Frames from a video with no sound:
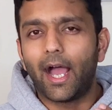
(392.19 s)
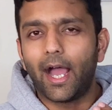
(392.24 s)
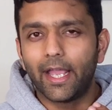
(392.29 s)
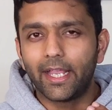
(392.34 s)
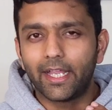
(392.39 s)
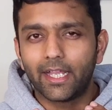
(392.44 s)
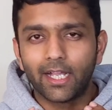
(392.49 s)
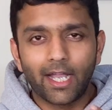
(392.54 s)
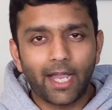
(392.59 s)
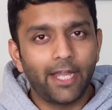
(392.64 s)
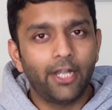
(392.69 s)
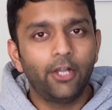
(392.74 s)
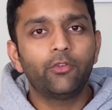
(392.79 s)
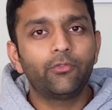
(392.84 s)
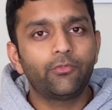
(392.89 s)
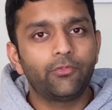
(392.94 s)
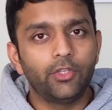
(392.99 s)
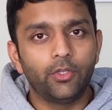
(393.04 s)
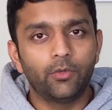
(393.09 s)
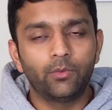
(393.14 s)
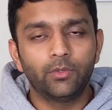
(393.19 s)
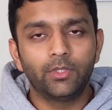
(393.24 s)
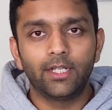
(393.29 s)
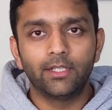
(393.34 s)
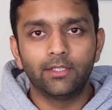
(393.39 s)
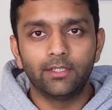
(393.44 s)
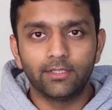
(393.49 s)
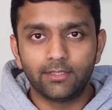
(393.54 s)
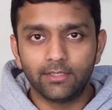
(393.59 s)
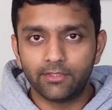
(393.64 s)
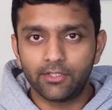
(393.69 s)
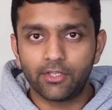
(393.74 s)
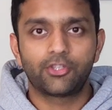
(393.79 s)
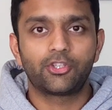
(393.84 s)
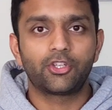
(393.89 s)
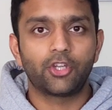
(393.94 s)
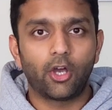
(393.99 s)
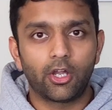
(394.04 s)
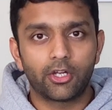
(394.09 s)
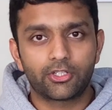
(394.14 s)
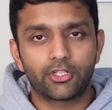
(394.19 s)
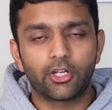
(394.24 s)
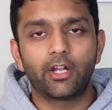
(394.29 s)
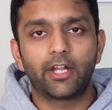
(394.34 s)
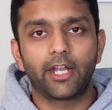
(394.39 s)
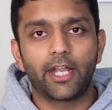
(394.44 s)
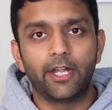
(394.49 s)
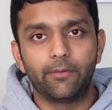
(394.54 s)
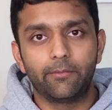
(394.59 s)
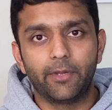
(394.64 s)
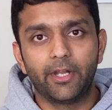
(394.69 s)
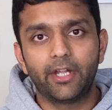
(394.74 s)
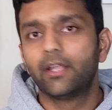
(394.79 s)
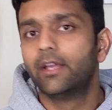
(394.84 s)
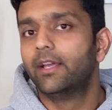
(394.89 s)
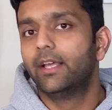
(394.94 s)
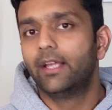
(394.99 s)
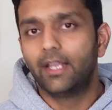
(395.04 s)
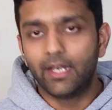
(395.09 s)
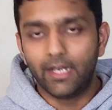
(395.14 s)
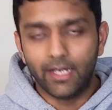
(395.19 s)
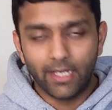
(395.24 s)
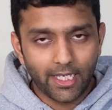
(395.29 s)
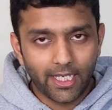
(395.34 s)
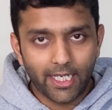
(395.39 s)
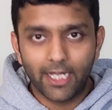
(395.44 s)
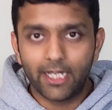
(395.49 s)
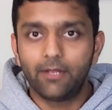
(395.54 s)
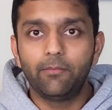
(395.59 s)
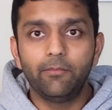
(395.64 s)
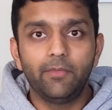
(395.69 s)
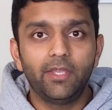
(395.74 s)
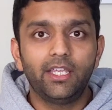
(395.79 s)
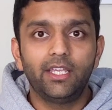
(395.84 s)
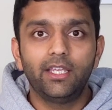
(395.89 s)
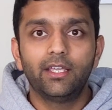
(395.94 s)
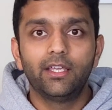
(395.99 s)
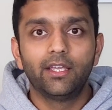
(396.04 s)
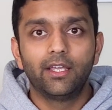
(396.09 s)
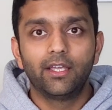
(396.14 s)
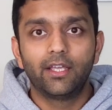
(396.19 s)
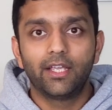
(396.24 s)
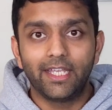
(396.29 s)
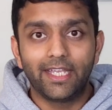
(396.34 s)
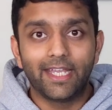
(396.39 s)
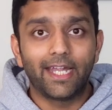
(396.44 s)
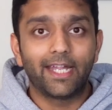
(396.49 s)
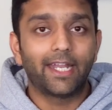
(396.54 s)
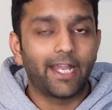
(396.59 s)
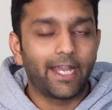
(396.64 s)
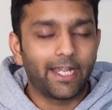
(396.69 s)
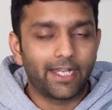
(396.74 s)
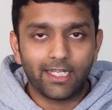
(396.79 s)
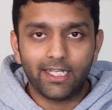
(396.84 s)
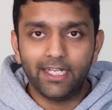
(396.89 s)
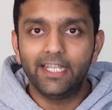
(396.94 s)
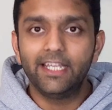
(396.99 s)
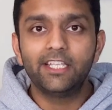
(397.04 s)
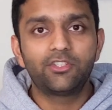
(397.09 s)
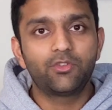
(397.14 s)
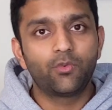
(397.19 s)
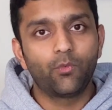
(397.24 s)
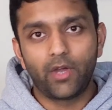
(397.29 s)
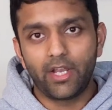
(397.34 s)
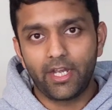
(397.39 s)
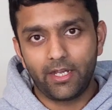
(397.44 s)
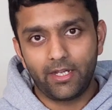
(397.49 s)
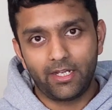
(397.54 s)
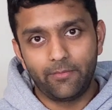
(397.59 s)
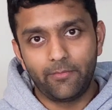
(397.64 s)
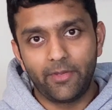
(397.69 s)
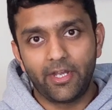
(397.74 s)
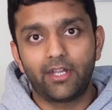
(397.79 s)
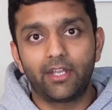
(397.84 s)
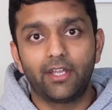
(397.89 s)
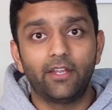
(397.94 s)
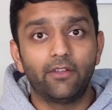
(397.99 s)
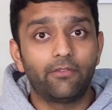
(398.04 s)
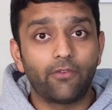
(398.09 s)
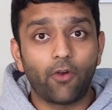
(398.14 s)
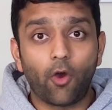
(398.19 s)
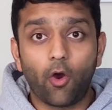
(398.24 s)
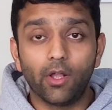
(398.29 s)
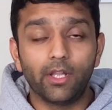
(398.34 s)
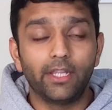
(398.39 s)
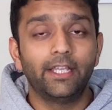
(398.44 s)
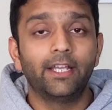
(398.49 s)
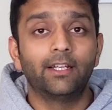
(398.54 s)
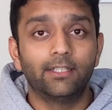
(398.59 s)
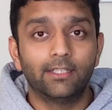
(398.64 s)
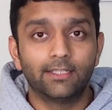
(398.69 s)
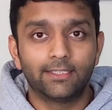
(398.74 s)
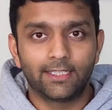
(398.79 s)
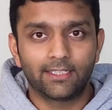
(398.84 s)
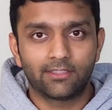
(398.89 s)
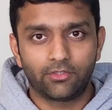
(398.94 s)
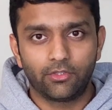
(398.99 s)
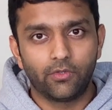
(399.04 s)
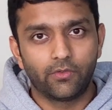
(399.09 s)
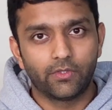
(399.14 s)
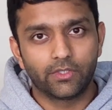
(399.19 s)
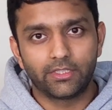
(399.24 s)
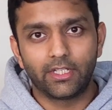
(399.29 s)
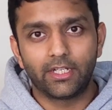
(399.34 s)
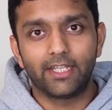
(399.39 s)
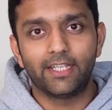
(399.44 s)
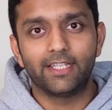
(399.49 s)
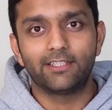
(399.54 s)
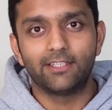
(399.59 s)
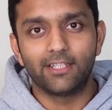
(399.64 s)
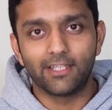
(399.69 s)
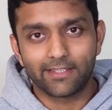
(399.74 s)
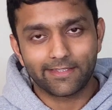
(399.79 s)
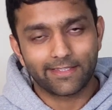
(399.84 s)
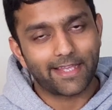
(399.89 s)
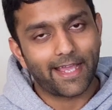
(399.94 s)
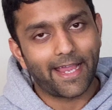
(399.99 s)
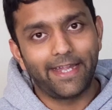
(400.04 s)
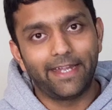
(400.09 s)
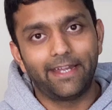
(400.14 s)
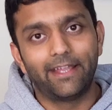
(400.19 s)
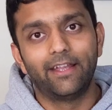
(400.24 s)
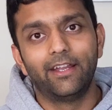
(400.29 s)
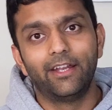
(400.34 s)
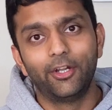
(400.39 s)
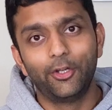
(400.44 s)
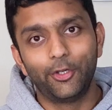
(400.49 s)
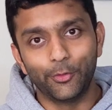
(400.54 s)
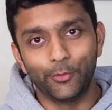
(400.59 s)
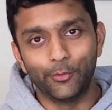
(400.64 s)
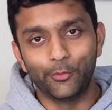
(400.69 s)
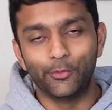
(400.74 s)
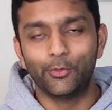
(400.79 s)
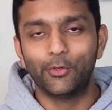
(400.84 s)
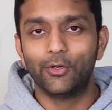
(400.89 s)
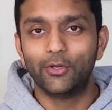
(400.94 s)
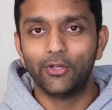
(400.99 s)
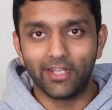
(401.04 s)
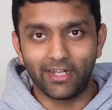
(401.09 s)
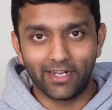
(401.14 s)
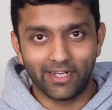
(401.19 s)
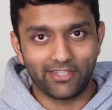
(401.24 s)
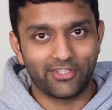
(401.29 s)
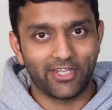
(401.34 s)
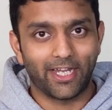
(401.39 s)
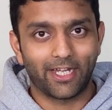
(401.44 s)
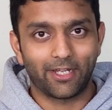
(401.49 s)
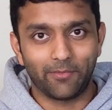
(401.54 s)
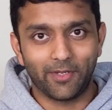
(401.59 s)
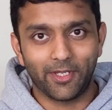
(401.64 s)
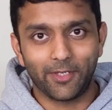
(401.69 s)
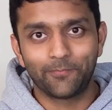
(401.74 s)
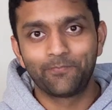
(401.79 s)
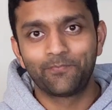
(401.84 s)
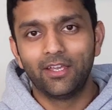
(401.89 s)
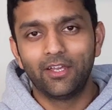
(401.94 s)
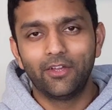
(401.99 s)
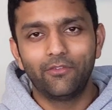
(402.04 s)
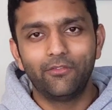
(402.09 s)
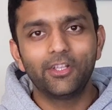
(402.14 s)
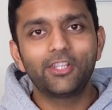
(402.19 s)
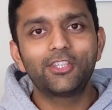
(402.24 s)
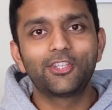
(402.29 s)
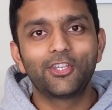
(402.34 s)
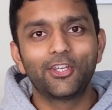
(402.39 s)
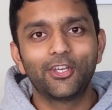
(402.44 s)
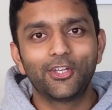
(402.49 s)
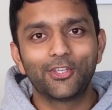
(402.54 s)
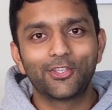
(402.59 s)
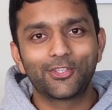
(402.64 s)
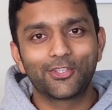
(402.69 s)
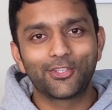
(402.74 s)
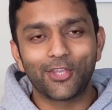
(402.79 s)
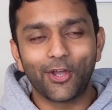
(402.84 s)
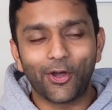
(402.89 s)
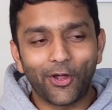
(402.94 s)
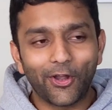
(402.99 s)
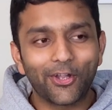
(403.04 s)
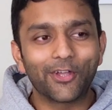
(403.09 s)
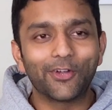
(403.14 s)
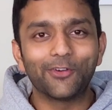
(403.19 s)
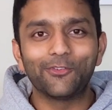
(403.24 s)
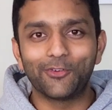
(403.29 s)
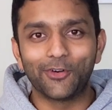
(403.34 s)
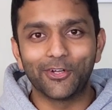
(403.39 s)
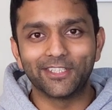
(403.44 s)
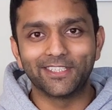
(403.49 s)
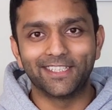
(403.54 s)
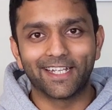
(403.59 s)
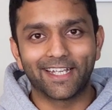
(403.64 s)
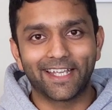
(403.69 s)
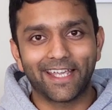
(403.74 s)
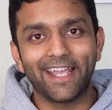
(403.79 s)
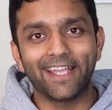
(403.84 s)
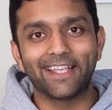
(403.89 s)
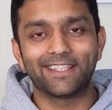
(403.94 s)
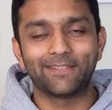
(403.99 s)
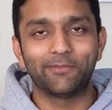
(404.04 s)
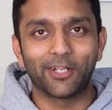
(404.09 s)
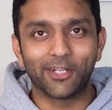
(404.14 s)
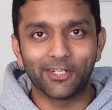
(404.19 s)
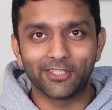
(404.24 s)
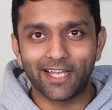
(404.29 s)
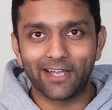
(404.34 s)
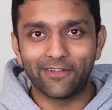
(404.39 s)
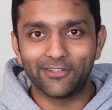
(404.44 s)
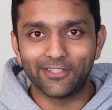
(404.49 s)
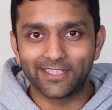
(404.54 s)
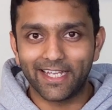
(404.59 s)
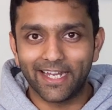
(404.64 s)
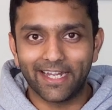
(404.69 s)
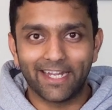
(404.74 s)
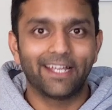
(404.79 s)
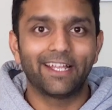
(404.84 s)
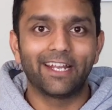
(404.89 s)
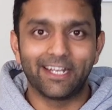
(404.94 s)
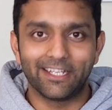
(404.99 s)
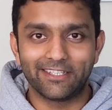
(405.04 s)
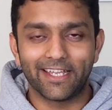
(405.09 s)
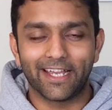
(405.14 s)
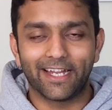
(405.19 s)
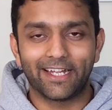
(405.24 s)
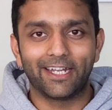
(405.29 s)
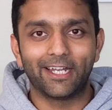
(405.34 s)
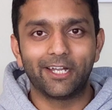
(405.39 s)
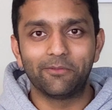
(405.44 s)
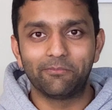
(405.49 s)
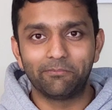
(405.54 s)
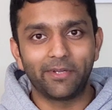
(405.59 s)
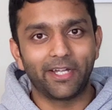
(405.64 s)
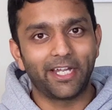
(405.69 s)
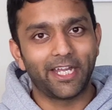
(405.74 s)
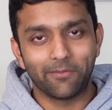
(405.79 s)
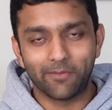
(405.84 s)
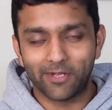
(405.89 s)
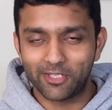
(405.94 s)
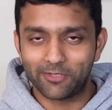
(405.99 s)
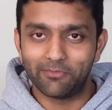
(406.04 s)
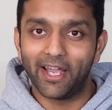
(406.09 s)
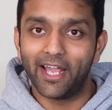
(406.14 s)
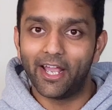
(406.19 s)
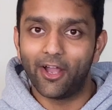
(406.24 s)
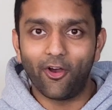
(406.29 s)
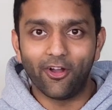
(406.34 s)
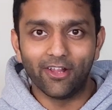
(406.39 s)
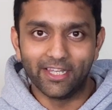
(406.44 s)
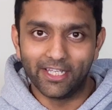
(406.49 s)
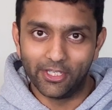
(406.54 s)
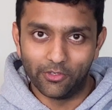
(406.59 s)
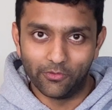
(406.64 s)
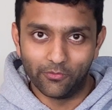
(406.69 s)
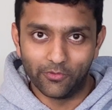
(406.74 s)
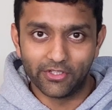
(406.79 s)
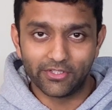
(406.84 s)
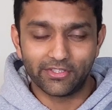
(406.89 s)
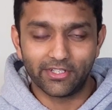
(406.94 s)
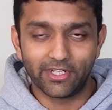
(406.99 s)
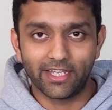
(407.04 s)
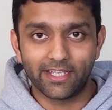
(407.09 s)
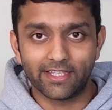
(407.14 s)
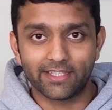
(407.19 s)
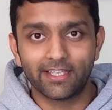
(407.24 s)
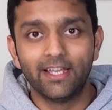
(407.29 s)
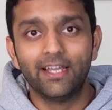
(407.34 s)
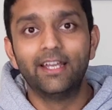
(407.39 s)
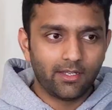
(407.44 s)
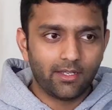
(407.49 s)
I kind of knew that this is a sure shot admit. Let me get at least one admit if all the other six universities decide to reject me, which sort of was the case because I was getting rejected pretty much by all the universities.